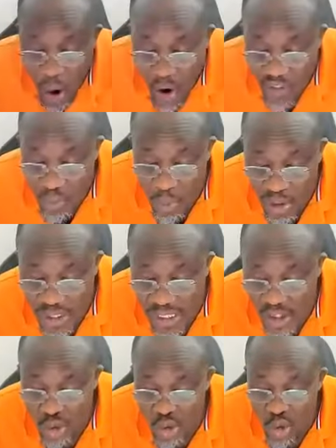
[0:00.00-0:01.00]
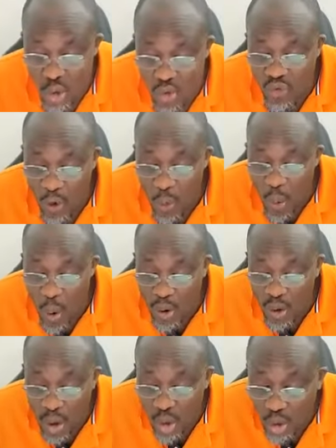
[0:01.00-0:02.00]
of Moses look forward
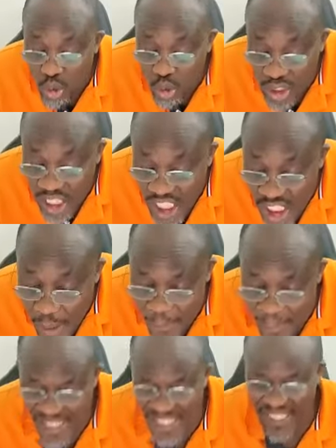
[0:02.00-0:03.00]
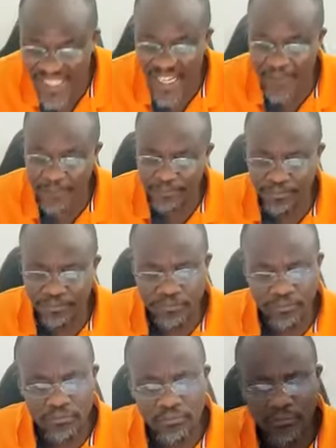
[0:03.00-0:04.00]
to this present time.
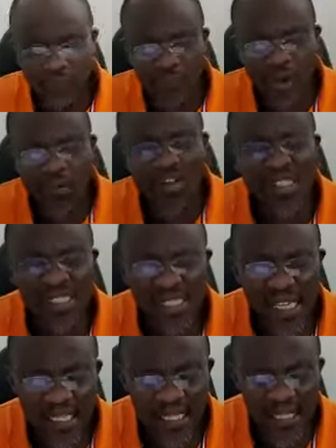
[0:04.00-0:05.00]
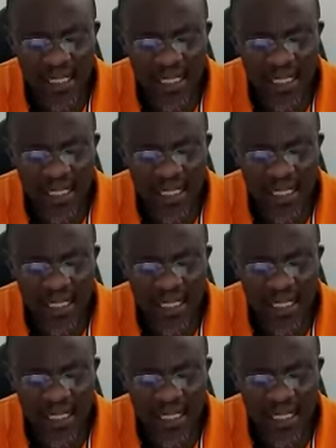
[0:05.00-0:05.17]
What is saying?